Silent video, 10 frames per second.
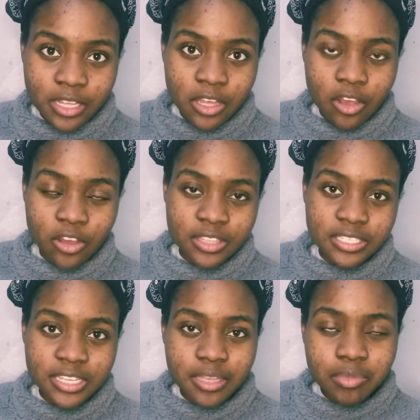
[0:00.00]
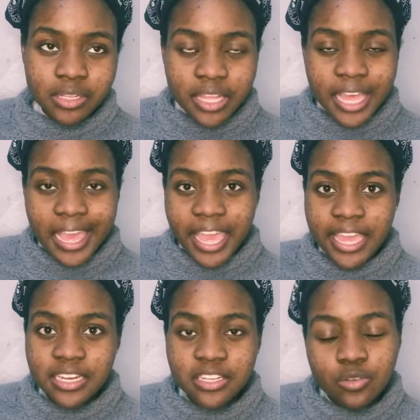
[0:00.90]
on the table,
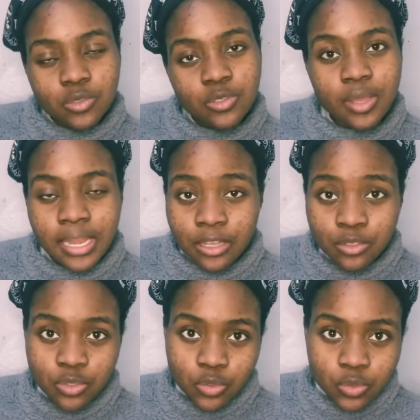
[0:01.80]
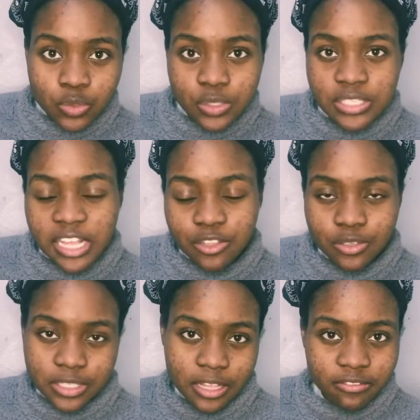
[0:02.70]
and it also allows you to sell
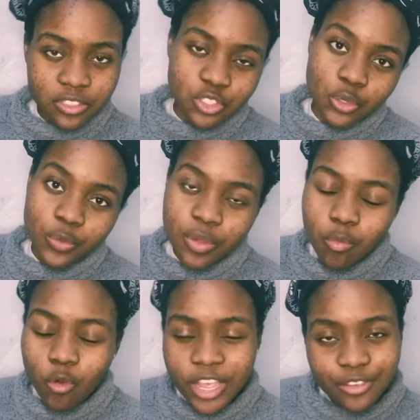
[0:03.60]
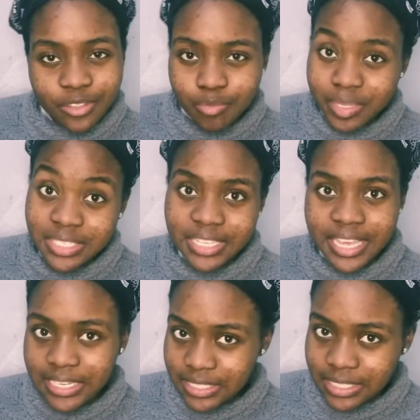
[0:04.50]
yourself and show them why you're the best
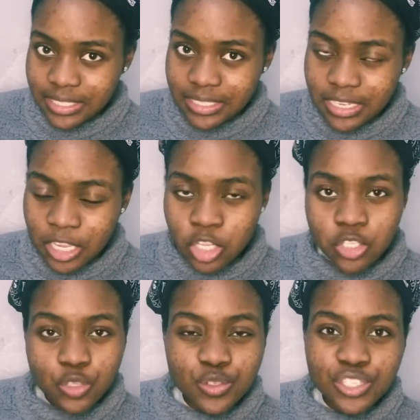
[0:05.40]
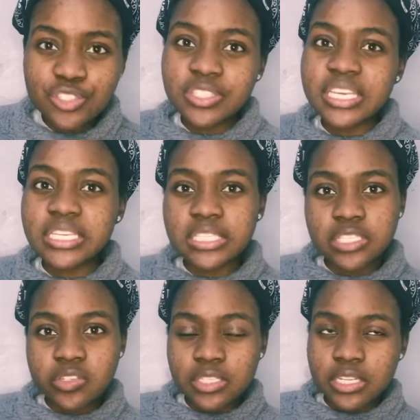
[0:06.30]
candidate. So you need to take it
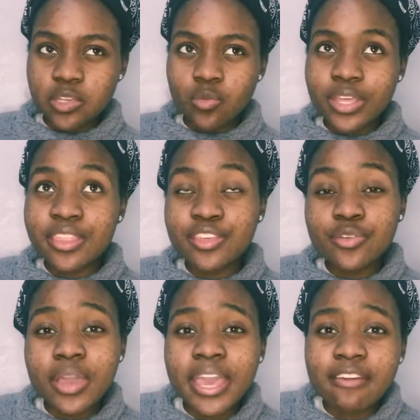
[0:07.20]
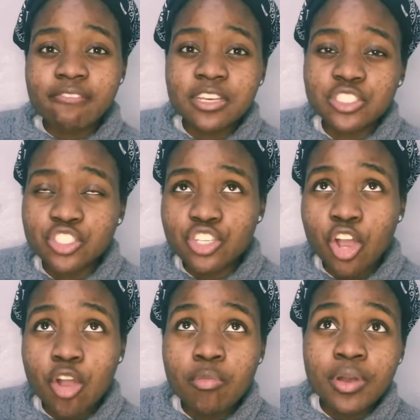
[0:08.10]
seriously, whether you have a
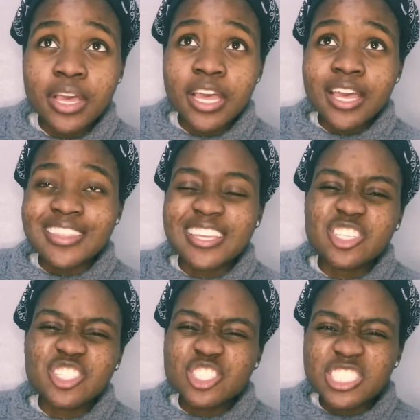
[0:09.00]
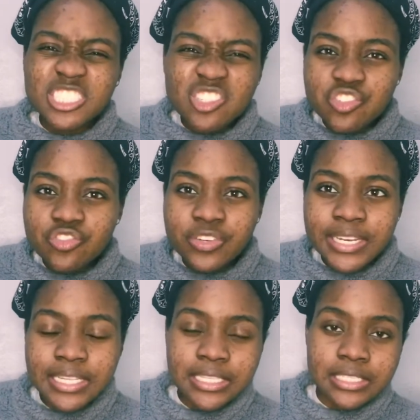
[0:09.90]
job that you didn't
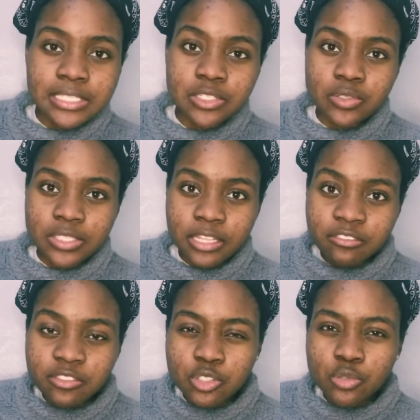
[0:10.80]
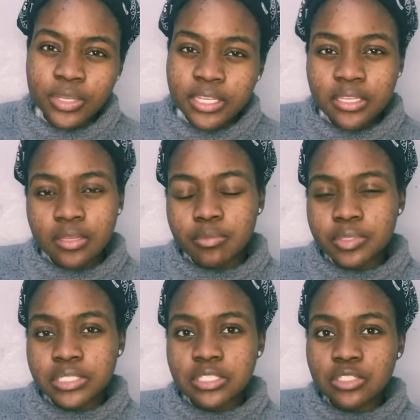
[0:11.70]
really see yourself doing, but
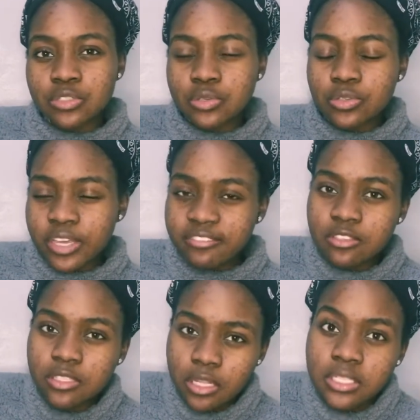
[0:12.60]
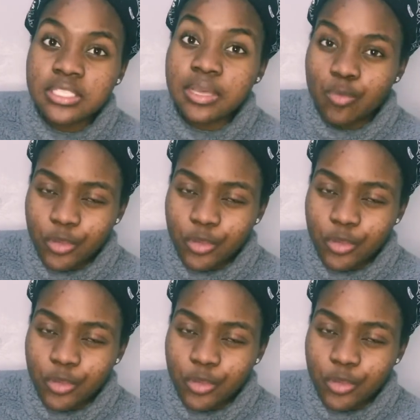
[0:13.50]
you know, you have to start somewhere,